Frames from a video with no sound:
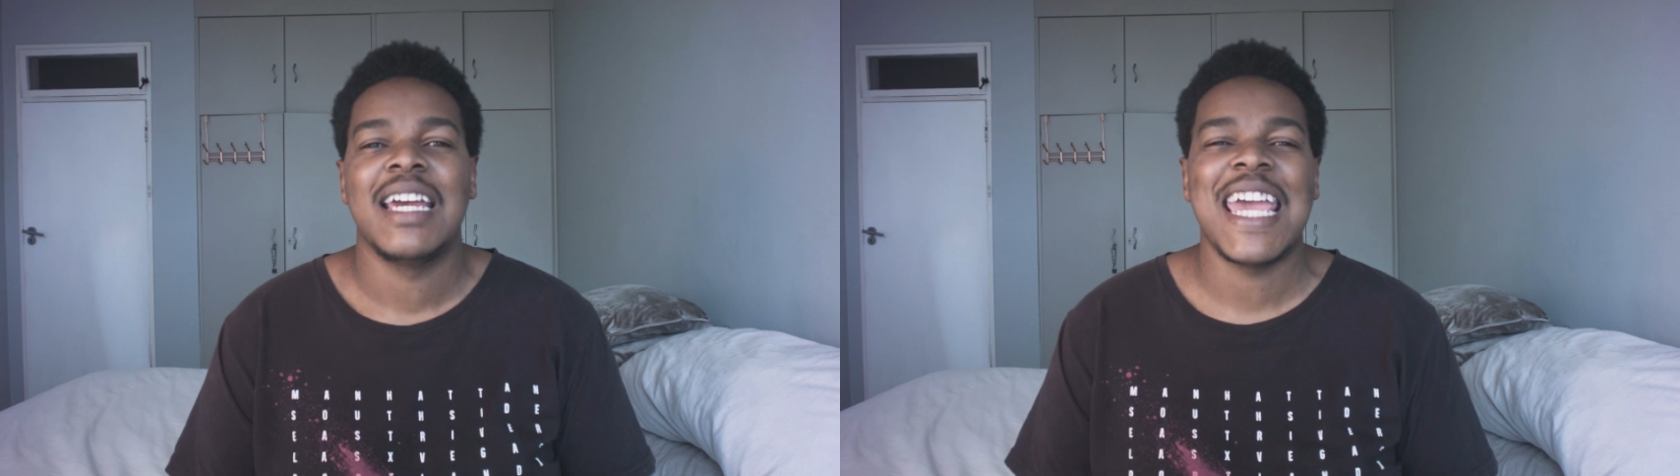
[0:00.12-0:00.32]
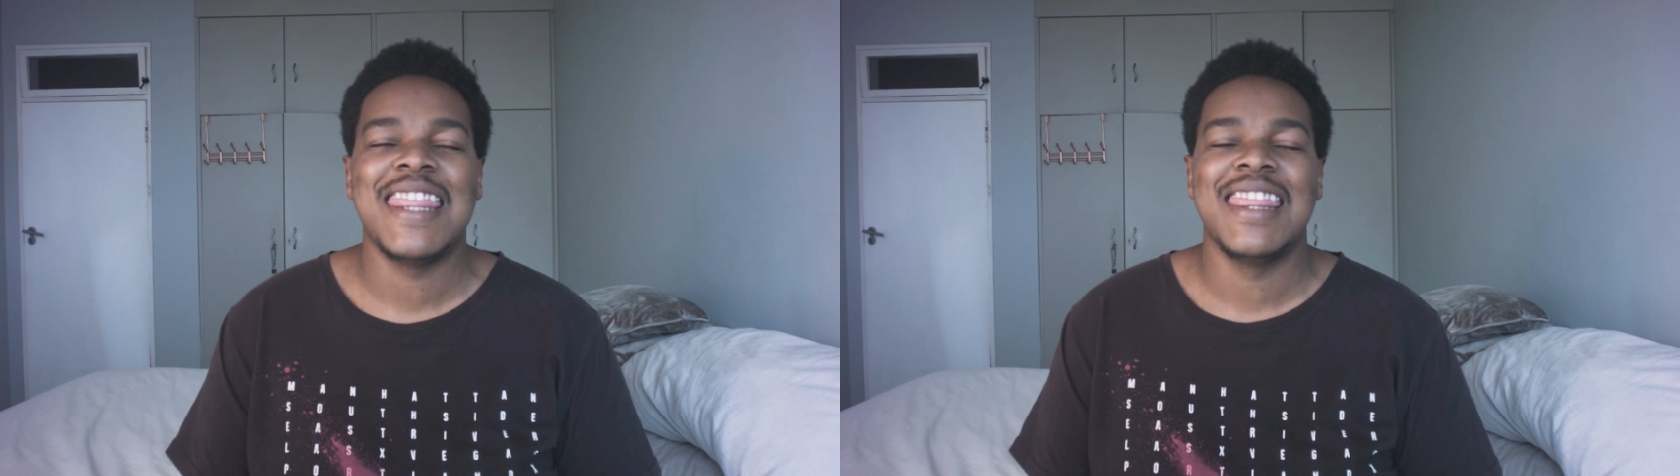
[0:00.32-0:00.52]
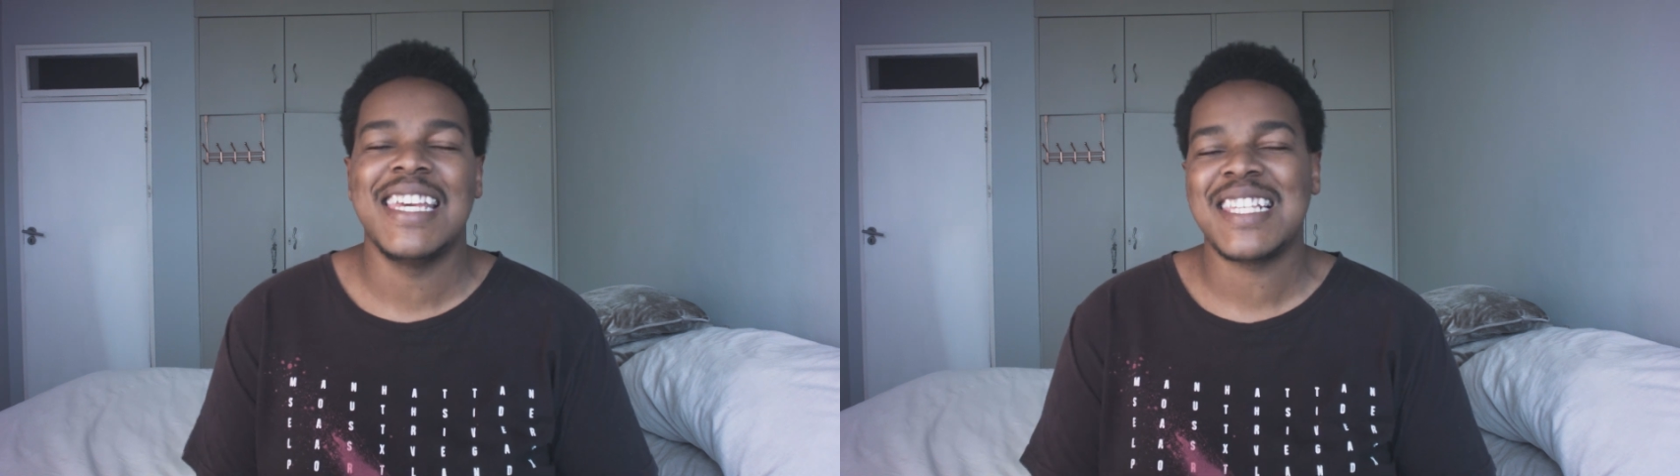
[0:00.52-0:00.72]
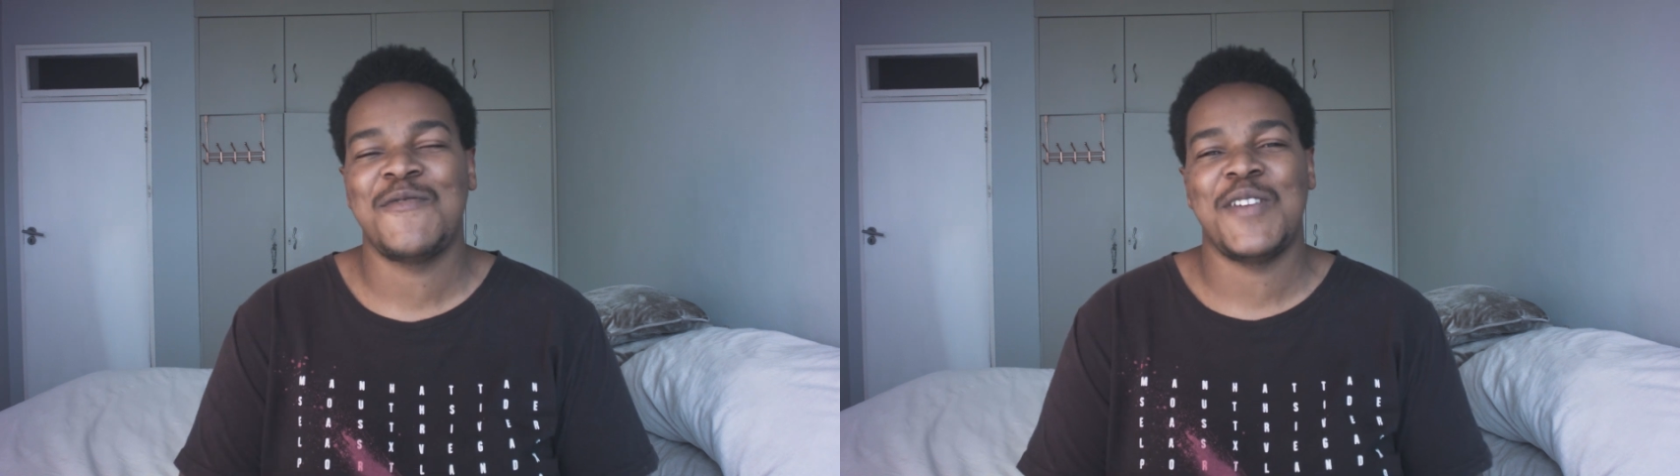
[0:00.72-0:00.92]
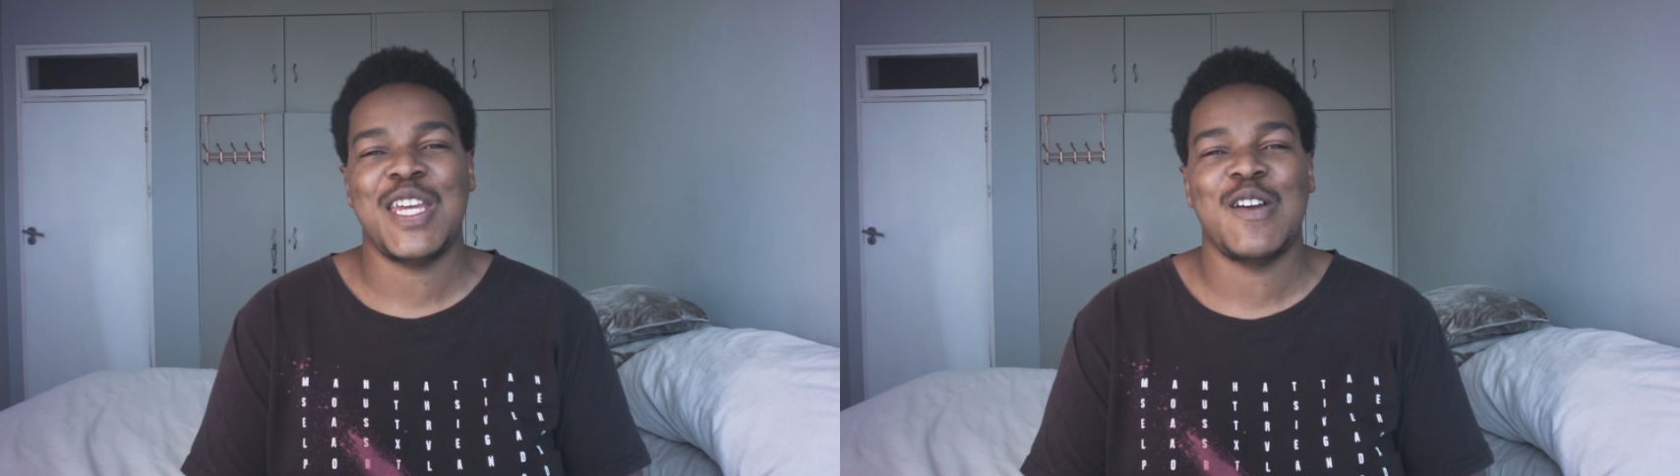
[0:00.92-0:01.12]
In this
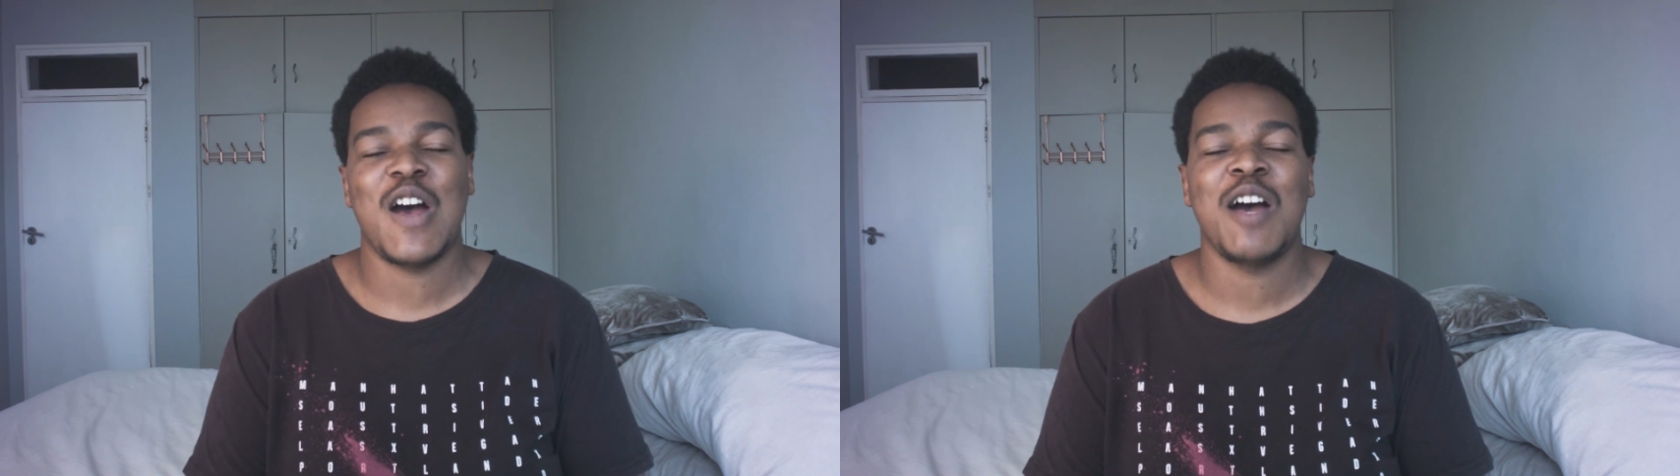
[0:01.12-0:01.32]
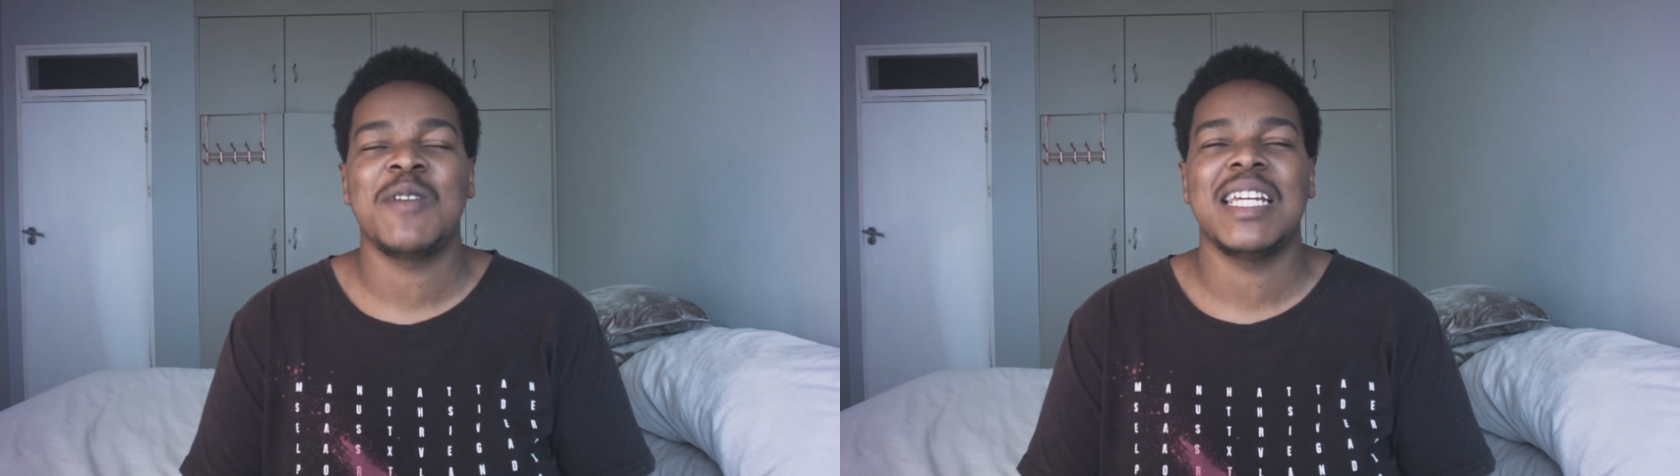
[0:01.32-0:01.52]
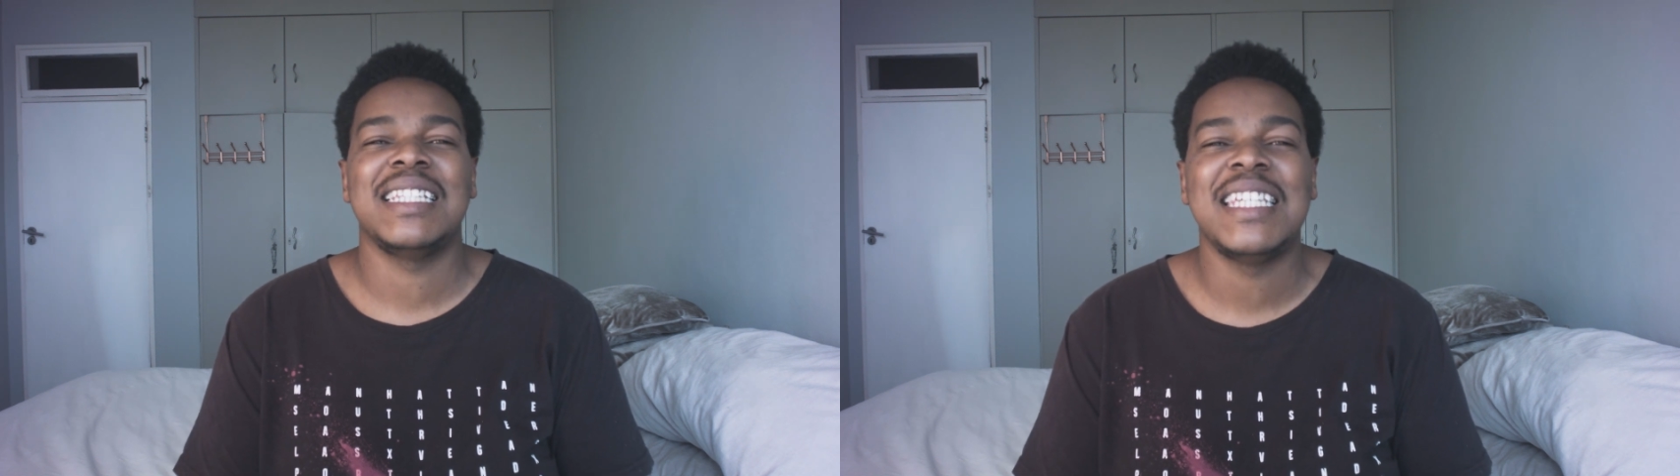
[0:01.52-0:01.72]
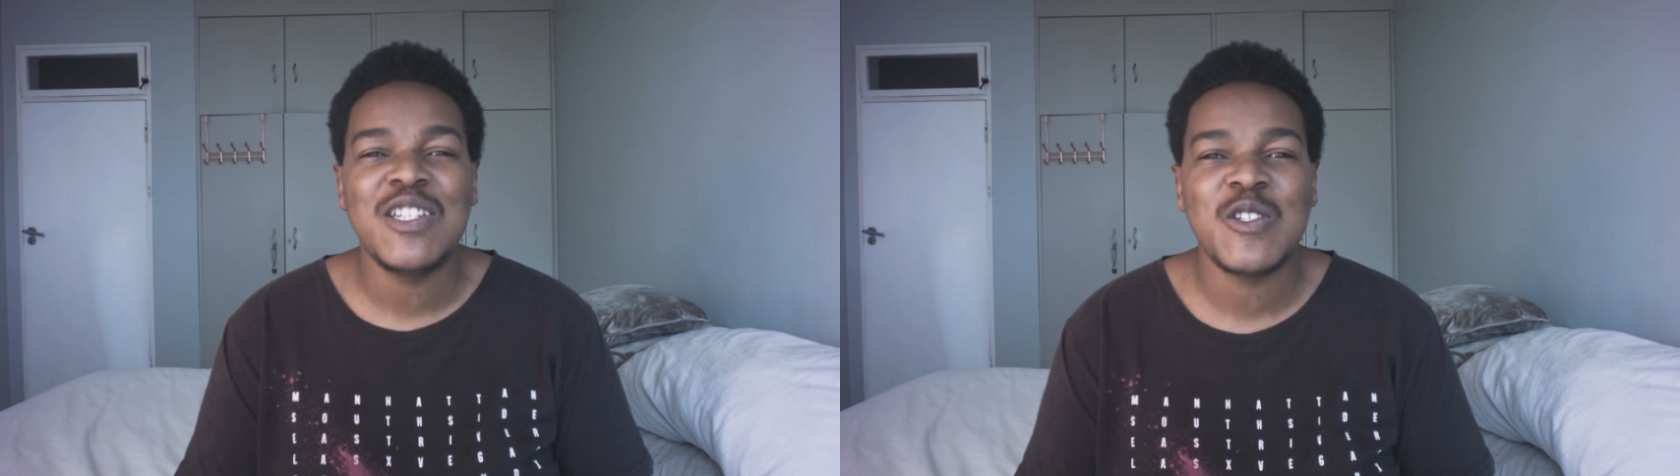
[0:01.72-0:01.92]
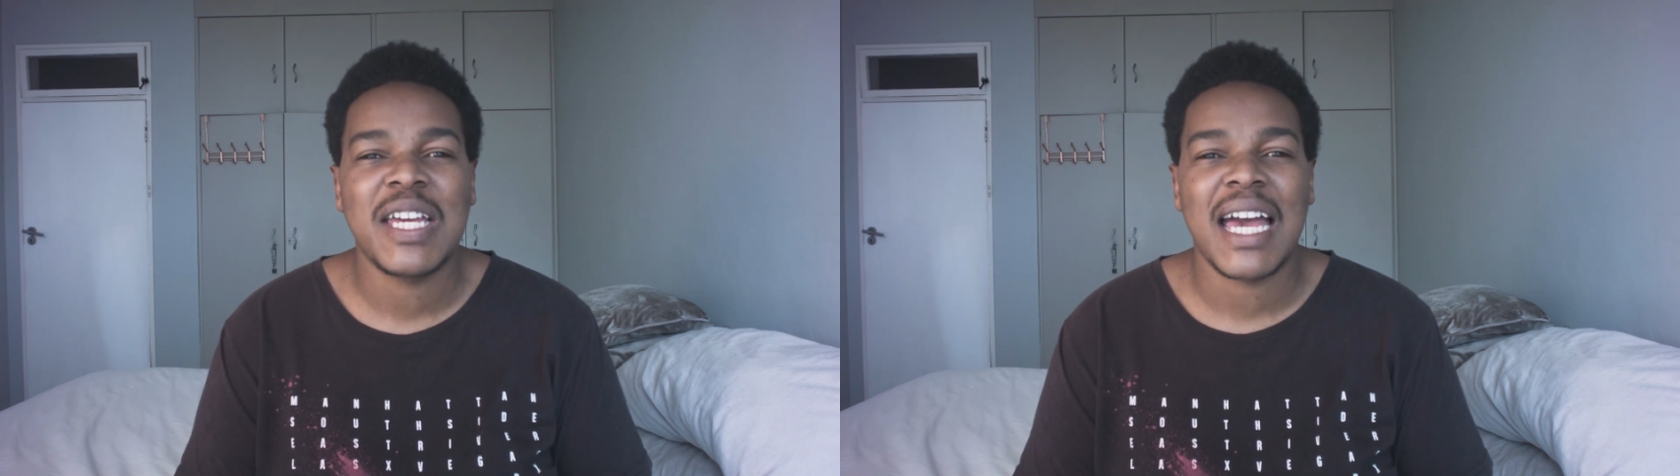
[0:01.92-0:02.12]
video, I'm going to
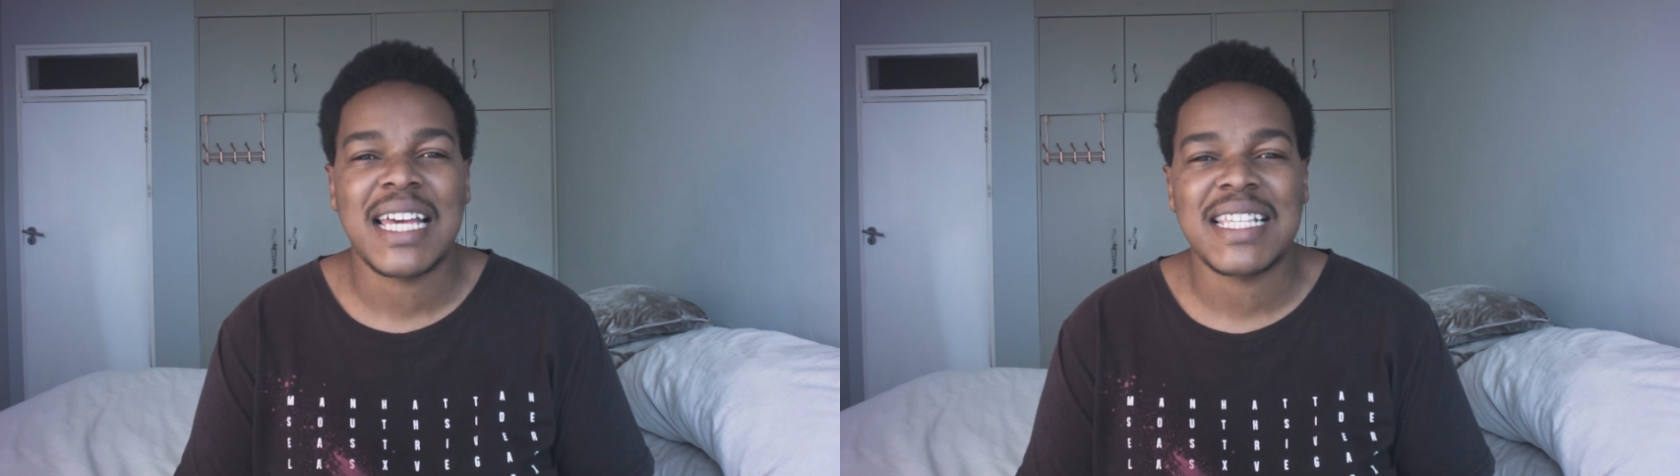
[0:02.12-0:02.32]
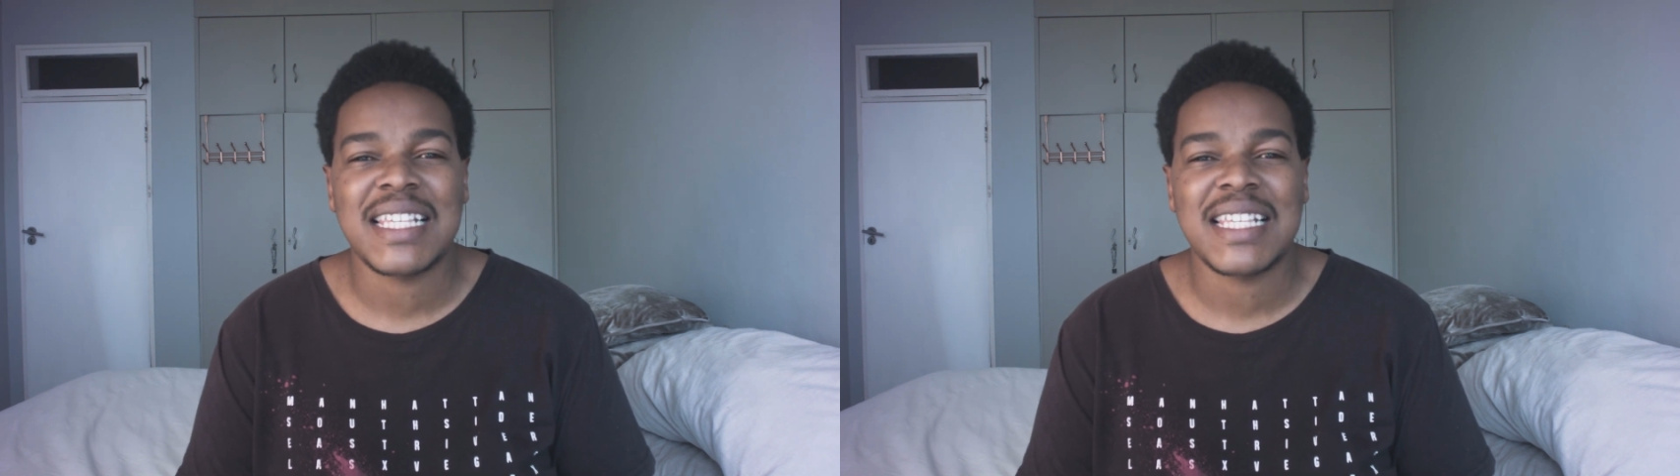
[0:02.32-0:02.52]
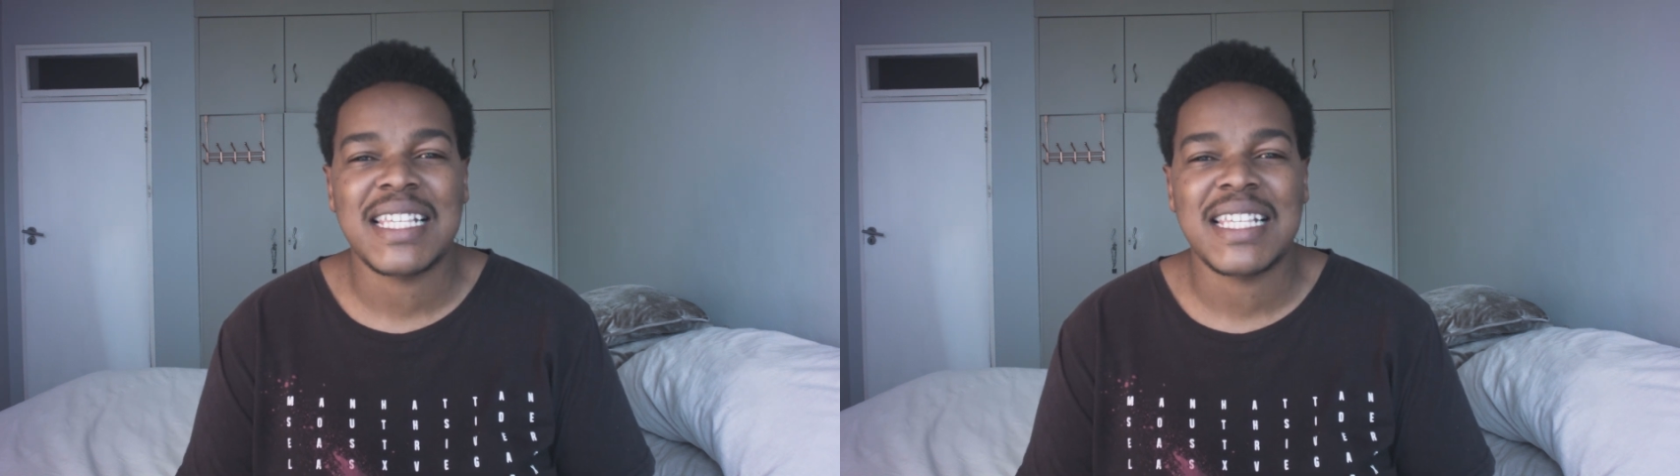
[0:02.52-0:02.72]
teach you guys how to